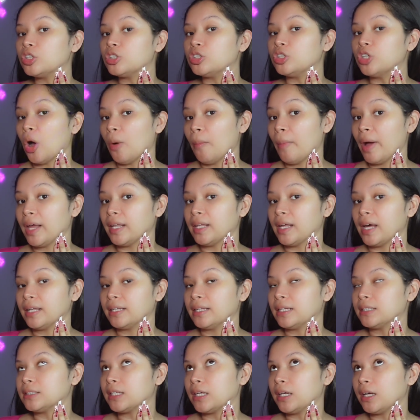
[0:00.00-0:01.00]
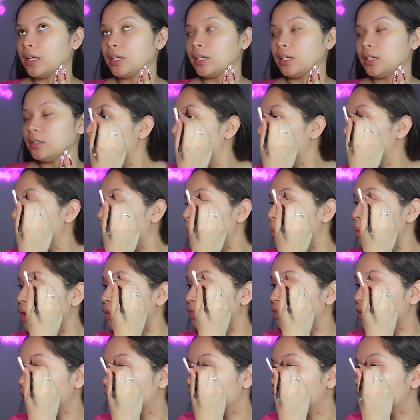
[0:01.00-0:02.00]
Don't mind that. That's a hickey. My
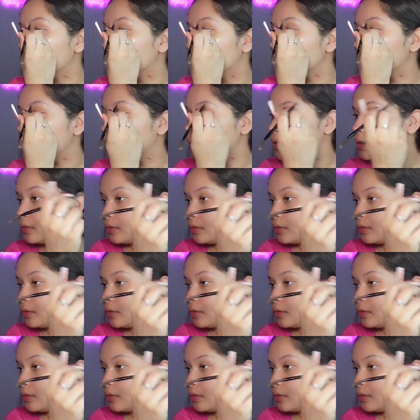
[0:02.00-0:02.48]
boyfriend gave it to me.